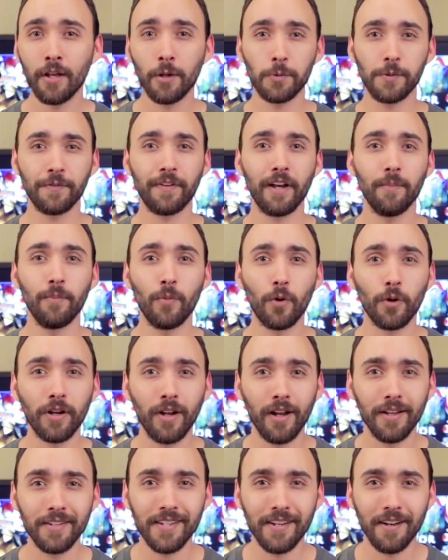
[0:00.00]
because we've got more
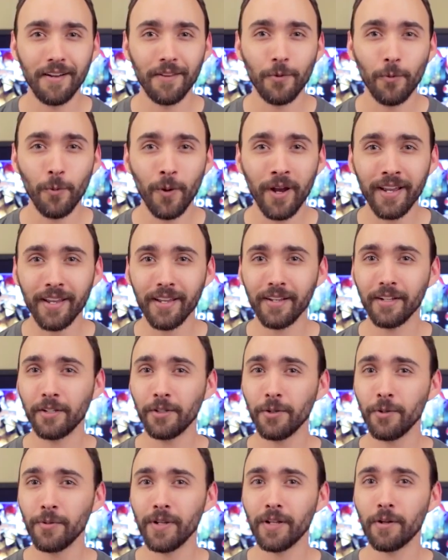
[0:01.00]
content on the way,
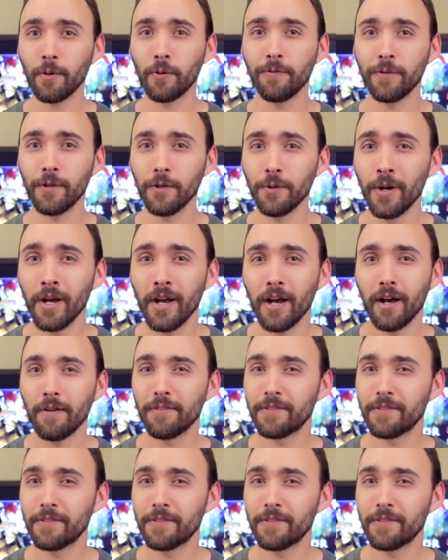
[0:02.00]
including a review